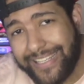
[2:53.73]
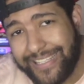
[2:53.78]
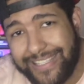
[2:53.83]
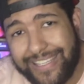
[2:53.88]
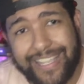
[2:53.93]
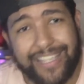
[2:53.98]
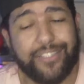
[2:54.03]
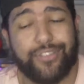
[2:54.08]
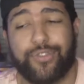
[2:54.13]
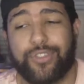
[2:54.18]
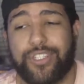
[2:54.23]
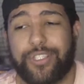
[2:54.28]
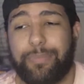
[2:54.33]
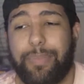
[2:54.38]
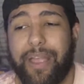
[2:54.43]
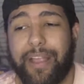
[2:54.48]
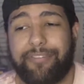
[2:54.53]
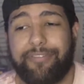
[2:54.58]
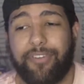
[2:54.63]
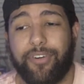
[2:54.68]

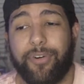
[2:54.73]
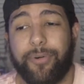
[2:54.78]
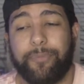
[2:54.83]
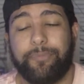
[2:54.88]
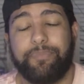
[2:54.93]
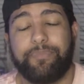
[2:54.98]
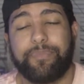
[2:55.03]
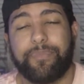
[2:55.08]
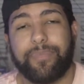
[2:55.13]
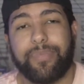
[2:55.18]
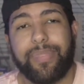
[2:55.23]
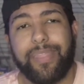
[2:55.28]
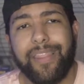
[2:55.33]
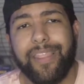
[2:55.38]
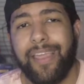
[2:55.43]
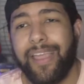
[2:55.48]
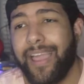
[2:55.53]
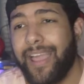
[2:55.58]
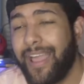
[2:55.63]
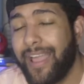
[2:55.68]
disrespectful.
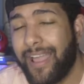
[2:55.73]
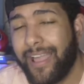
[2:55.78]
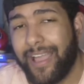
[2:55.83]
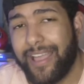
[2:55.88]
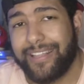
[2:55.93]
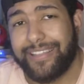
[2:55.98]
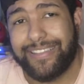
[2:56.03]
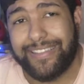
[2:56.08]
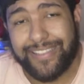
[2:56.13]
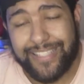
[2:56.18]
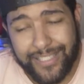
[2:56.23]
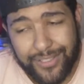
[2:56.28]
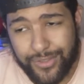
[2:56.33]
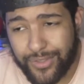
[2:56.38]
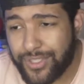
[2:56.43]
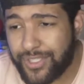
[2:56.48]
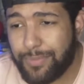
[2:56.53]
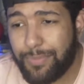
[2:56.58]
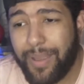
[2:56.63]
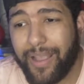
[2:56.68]

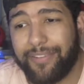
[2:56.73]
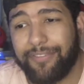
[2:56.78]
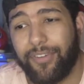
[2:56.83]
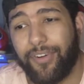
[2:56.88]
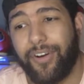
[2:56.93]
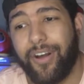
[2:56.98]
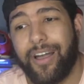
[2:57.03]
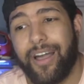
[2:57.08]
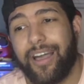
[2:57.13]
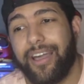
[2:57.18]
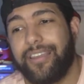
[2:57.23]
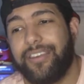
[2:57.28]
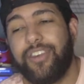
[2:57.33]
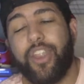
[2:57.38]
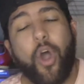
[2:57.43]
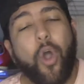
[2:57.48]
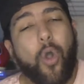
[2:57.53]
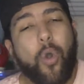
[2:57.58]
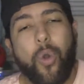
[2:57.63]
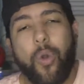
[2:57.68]
Disrespectful.
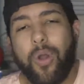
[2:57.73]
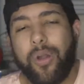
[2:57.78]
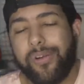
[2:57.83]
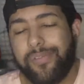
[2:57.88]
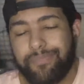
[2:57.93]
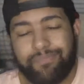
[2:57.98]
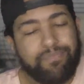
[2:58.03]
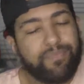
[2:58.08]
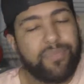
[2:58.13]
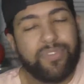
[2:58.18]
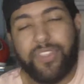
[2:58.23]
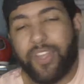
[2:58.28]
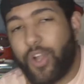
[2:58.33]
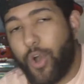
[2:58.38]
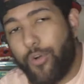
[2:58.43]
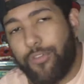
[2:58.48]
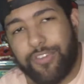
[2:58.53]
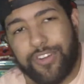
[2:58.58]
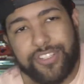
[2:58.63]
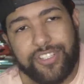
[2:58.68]
No, the
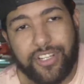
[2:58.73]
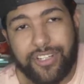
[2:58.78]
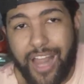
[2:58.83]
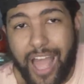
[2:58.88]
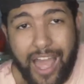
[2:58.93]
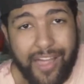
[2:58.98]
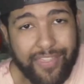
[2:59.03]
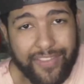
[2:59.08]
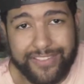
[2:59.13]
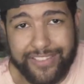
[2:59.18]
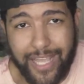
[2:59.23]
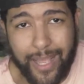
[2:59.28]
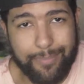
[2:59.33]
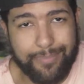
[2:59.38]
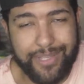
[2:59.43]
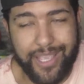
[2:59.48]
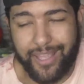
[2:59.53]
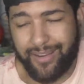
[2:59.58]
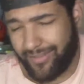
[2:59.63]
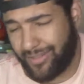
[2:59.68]
Gophers are not in the top
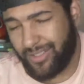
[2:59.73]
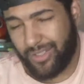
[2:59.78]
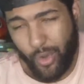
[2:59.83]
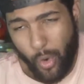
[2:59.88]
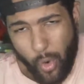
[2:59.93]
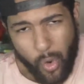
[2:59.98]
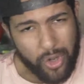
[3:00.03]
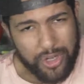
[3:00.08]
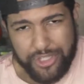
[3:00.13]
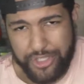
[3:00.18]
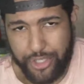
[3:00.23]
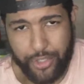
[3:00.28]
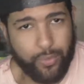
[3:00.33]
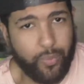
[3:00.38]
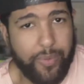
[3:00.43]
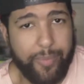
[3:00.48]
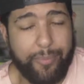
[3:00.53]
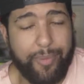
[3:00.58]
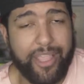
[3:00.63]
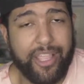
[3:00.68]
10, nor should
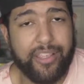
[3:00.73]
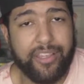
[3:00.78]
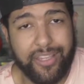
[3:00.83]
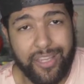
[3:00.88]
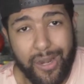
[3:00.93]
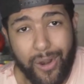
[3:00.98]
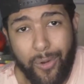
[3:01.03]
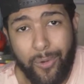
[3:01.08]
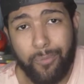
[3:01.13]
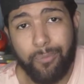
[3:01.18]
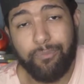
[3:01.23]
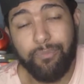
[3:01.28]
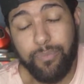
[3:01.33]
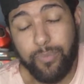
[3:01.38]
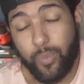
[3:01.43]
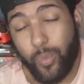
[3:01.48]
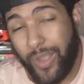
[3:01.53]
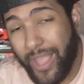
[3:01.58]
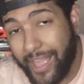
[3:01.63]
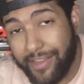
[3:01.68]
we be. You know,
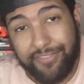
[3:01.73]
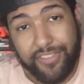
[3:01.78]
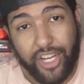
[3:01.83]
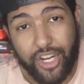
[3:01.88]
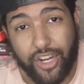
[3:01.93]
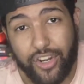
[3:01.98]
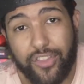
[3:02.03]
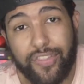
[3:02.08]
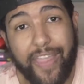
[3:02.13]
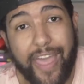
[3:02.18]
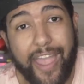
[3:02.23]
we have to earn